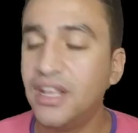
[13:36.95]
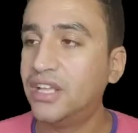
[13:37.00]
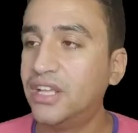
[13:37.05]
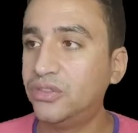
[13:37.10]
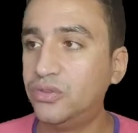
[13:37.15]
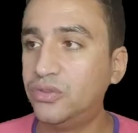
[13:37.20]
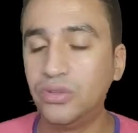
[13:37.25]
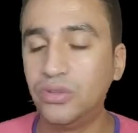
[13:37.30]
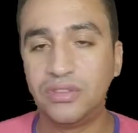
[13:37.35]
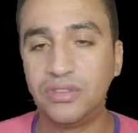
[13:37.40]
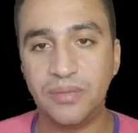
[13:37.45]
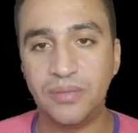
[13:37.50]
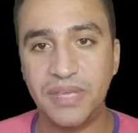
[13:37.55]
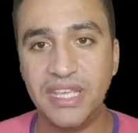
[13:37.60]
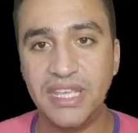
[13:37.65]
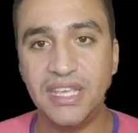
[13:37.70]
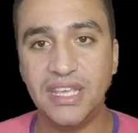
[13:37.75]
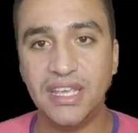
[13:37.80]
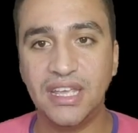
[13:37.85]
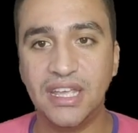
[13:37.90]
Don't
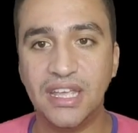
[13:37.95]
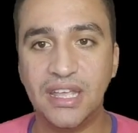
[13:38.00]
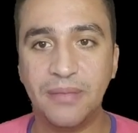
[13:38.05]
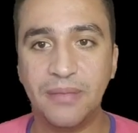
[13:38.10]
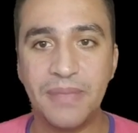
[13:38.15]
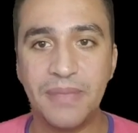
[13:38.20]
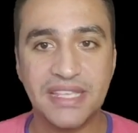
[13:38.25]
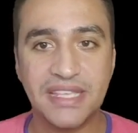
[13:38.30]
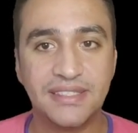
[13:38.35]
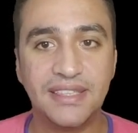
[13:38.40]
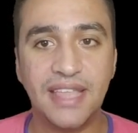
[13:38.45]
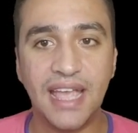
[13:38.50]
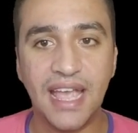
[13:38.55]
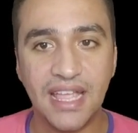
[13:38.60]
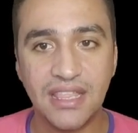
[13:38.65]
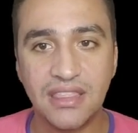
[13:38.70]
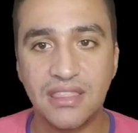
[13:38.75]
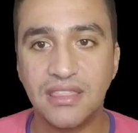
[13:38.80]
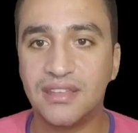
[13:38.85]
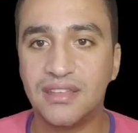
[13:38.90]
be missed
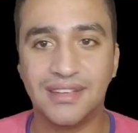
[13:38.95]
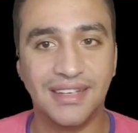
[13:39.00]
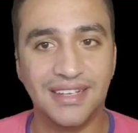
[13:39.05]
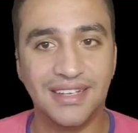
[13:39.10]
and